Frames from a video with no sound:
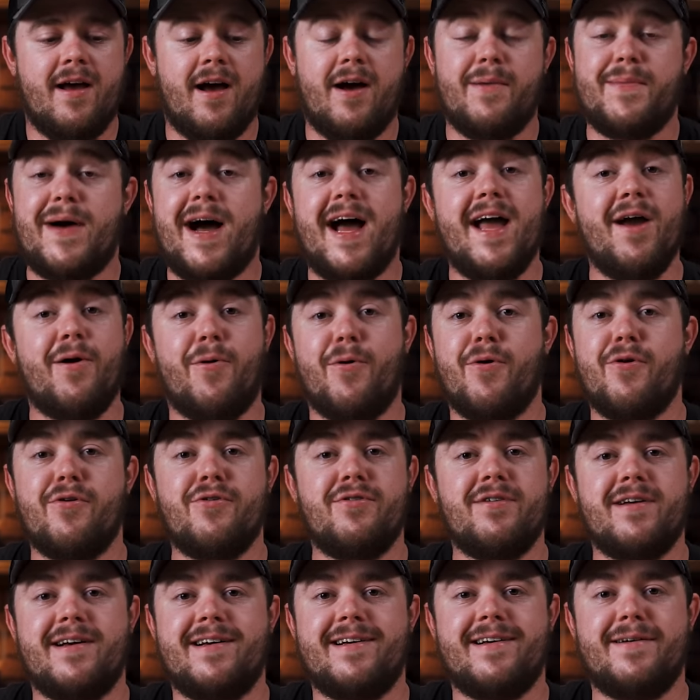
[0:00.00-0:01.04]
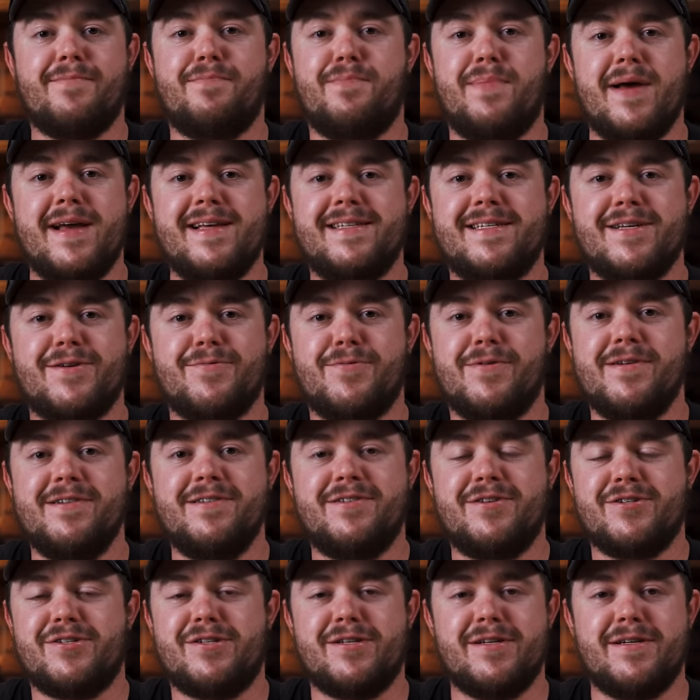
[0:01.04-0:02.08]
Um, I ordered a basic
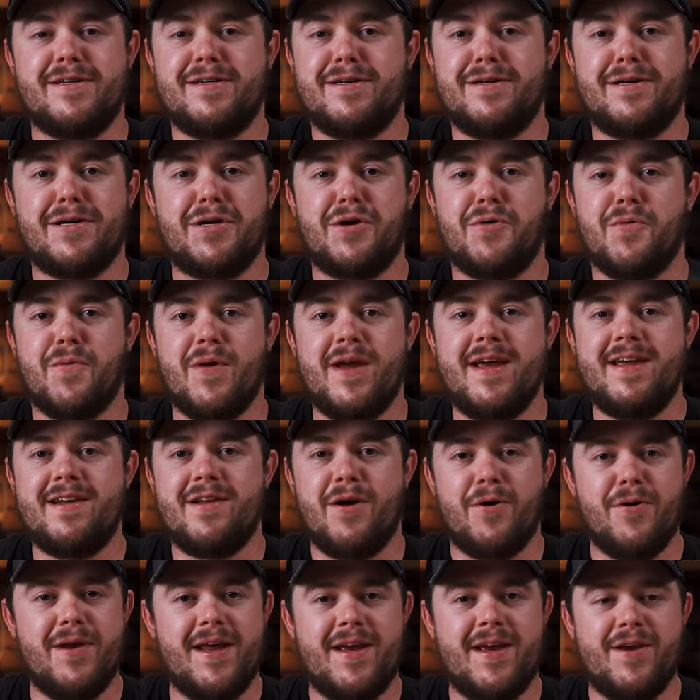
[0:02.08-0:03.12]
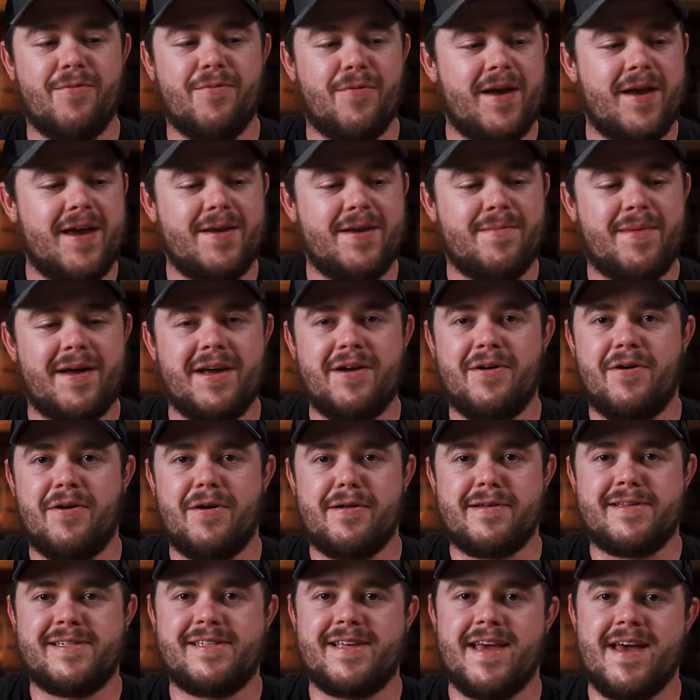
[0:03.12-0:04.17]
one, just a green, OD green
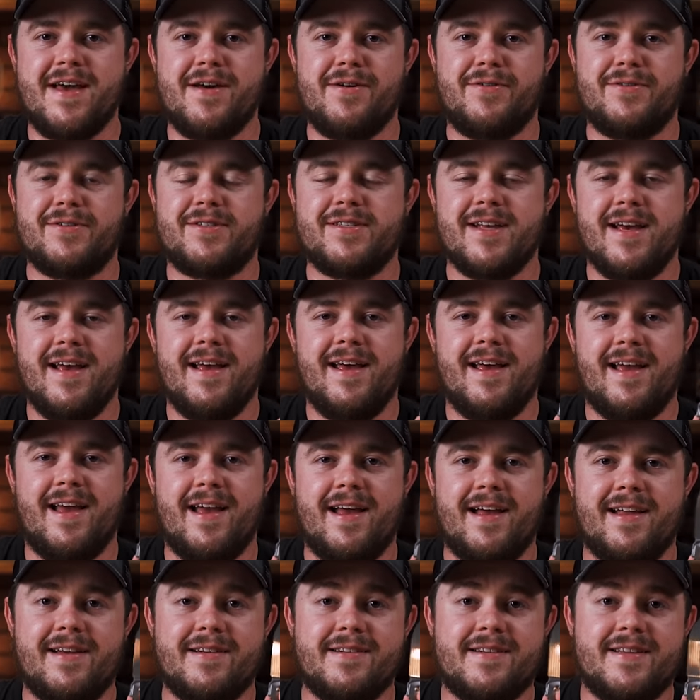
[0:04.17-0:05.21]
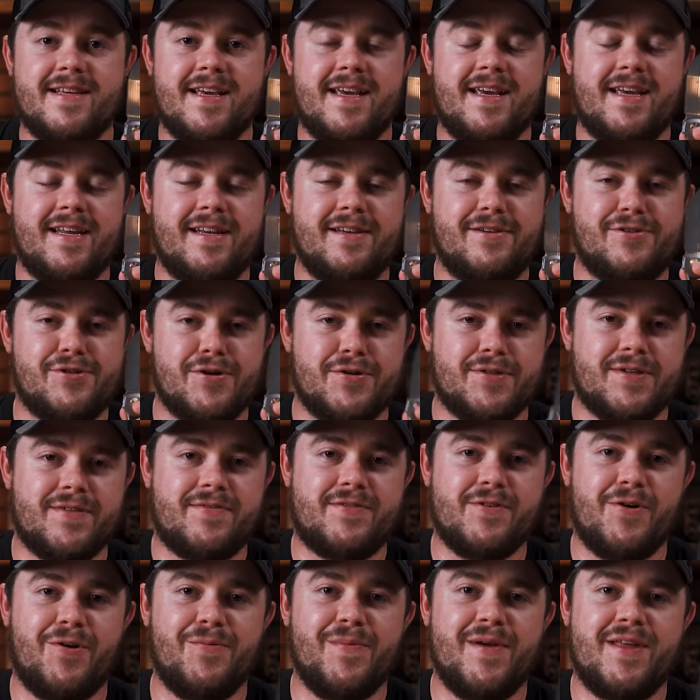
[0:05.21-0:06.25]
micarta scales, and Joseph
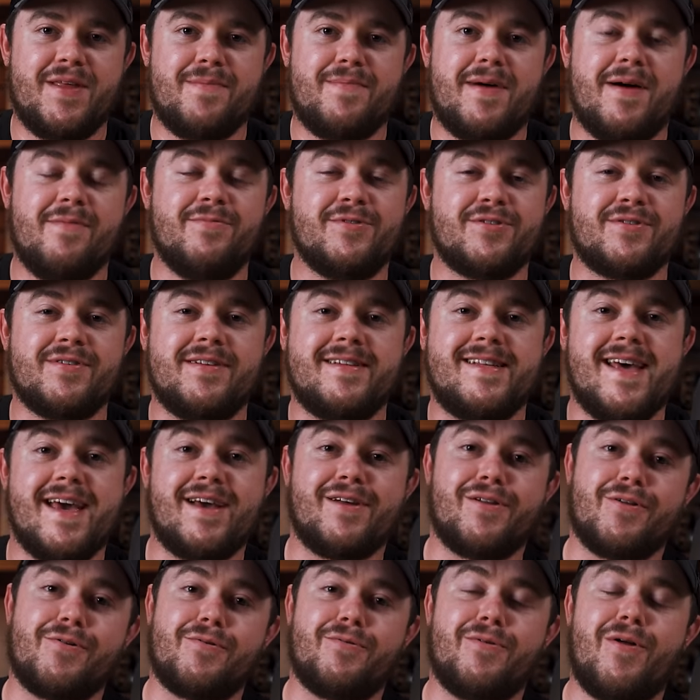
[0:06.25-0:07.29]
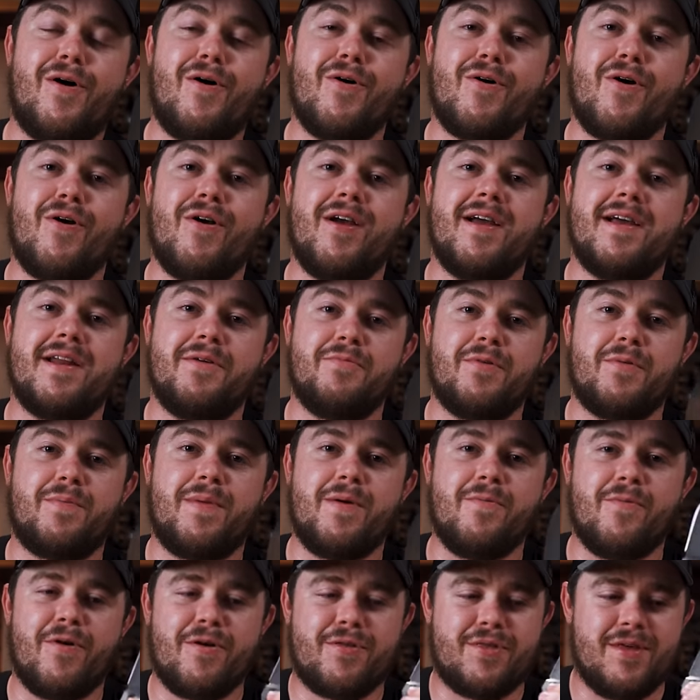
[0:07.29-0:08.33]
told me that mine was going to take a little longer and it would
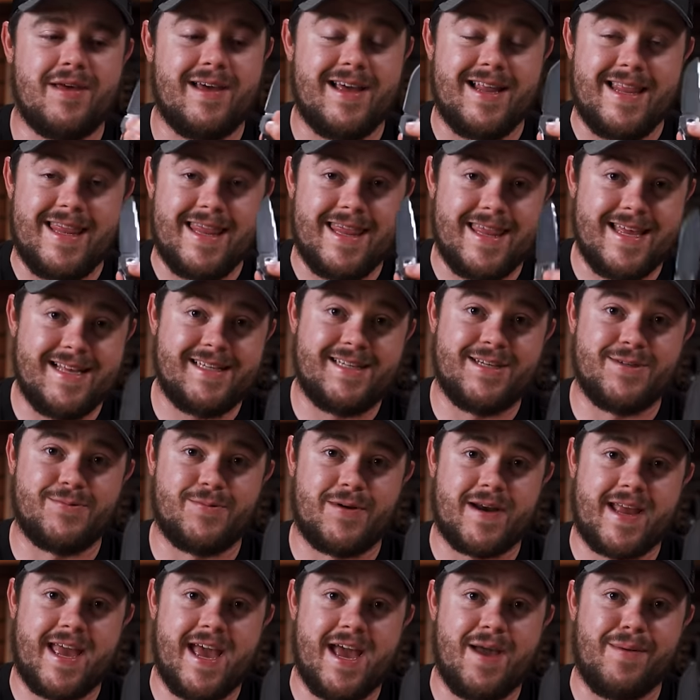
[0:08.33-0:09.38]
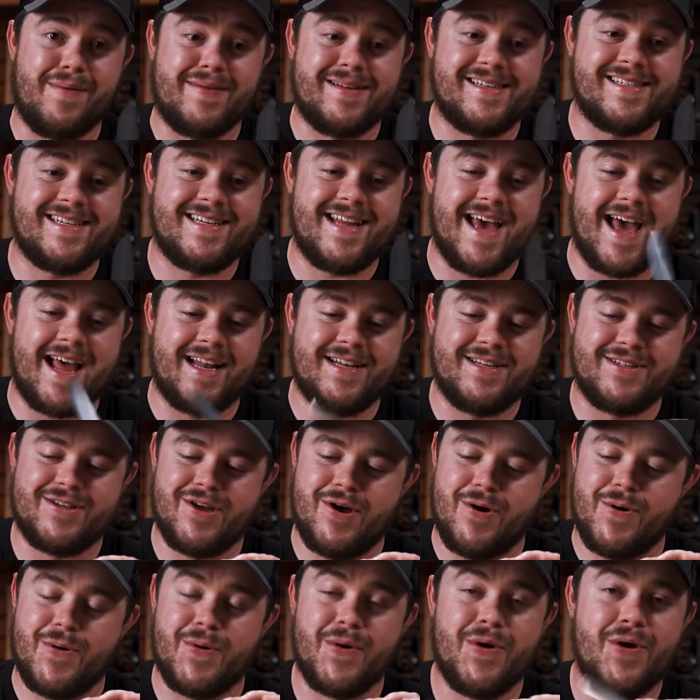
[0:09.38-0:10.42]
be worth it. And this is what came instead.
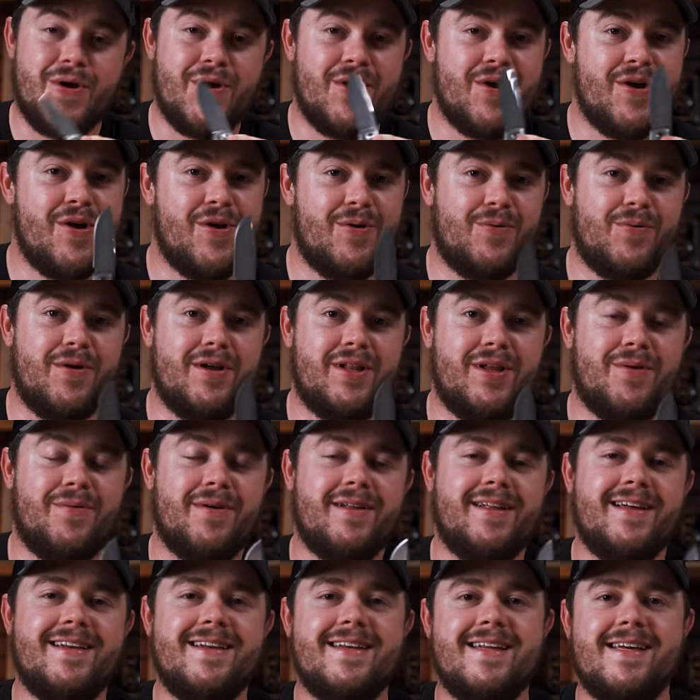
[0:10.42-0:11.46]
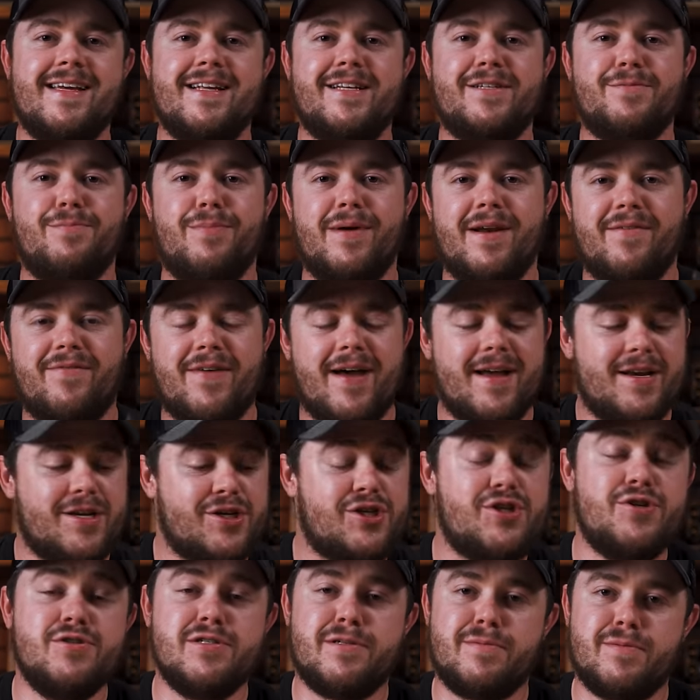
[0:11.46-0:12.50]
So really, really neat. But if I had to
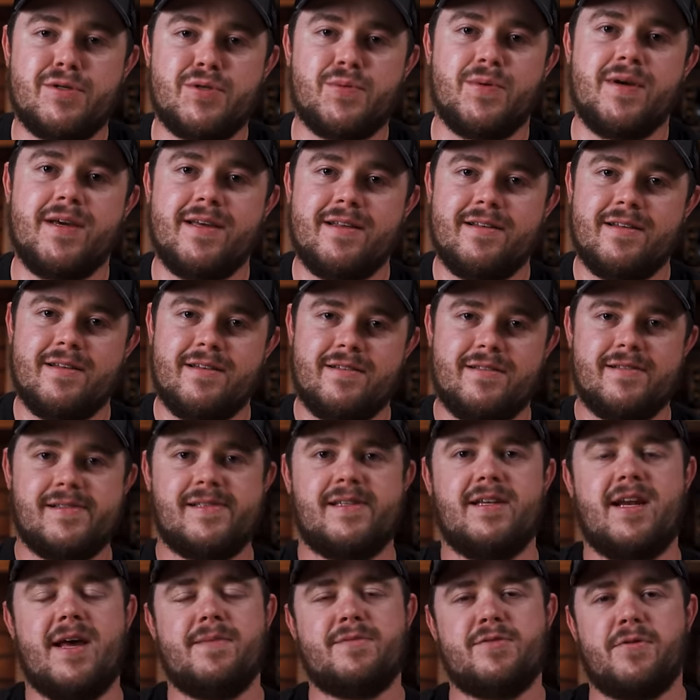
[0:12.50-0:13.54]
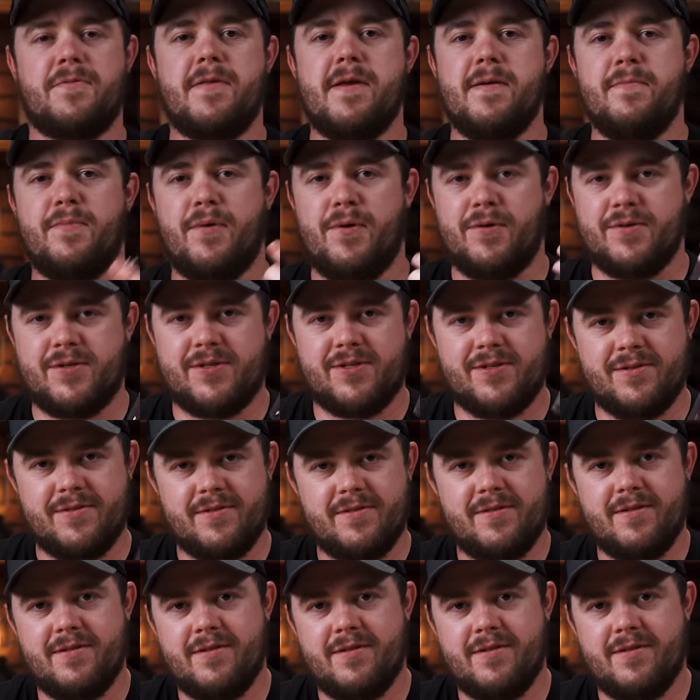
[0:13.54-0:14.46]
choose between the Synapse or the Impulse,